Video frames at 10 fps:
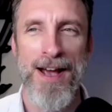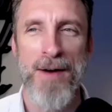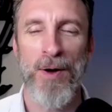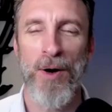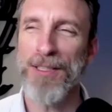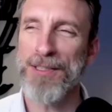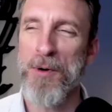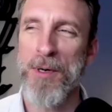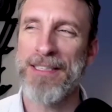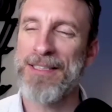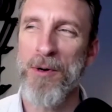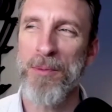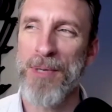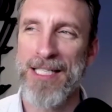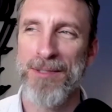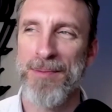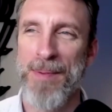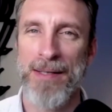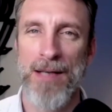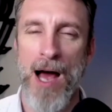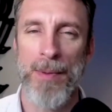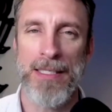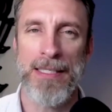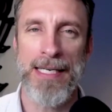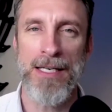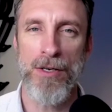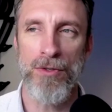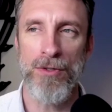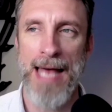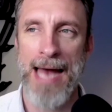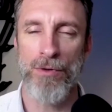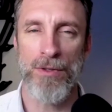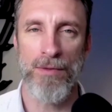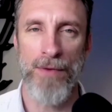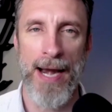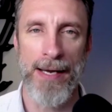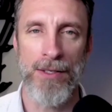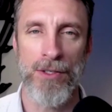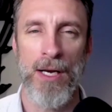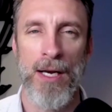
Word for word: But also what so impressed me about Thomas is he used that to his advantage.